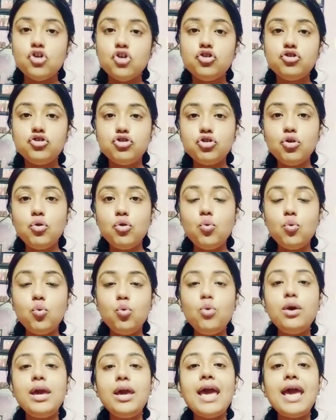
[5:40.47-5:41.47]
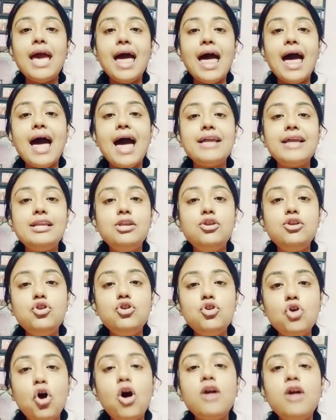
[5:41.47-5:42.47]
So we had
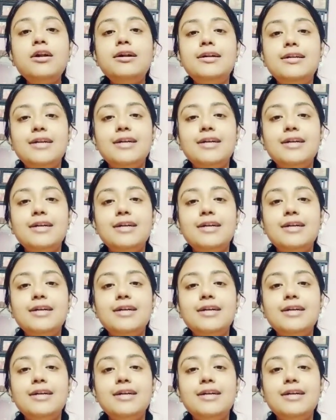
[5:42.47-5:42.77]
not